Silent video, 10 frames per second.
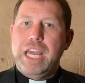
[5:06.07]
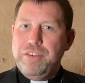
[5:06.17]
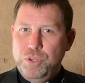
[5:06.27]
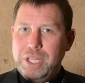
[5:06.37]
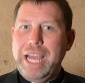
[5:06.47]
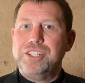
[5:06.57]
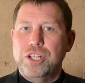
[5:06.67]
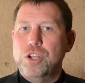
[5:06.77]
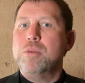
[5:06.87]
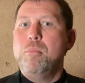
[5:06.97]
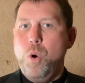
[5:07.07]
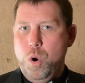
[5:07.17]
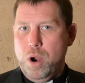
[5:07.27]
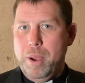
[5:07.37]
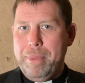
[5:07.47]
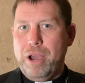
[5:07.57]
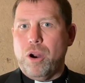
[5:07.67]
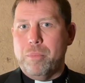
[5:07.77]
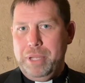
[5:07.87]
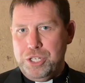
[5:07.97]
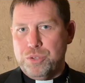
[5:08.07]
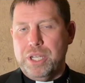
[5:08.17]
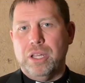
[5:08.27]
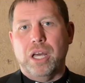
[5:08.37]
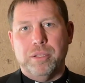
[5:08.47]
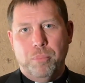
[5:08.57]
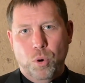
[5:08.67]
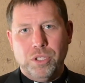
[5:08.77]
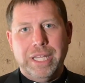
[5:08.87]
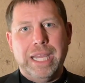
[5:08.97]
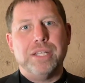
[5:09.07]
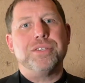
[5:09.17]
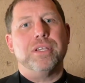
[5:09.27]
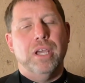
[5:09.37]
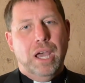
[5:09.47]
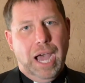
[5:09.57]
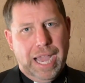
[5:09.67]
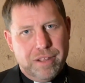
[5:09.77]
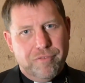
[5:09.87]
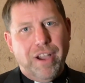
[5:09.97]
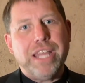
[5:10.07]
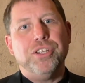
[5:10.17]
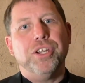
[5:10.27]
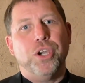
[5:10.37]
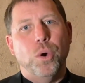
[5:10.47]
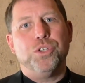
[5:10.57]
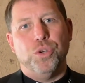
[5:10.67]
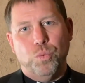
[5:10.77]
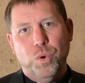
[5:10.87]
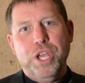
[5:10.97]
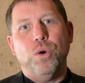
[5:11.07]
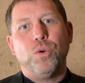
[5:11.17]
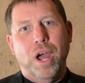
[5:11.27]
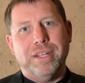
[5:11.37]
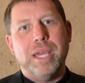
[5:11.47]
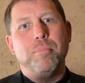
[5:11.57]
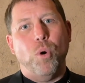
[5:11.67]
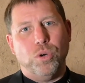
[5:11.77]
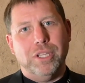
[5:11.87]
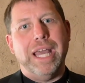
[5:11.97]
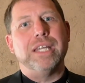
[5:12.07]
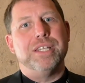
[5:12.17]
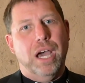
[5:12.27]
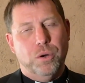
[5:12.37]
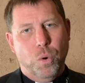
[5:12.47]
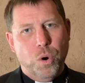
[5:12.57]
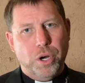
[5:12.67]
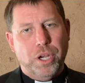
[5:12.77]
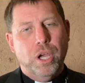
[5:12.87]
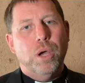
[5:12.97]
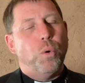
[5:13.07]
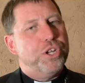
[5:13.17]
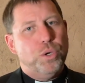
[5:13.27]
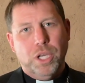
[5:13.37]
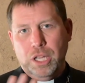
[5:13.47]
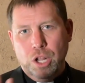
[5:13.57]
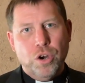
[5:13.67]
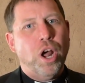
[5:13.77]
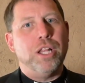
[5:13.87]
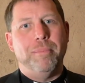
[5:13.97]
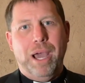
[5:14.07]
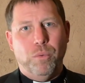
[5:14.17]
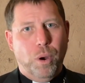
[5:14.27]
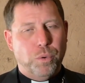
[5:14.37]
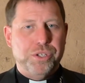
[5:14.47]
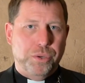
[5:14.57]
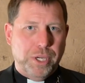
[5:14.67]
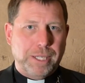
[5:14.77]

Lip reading: If you'd like to learn more about our ministry along the borderlands, I invite you to go to riograndeborderland.org, where you can learn all about what we're doing.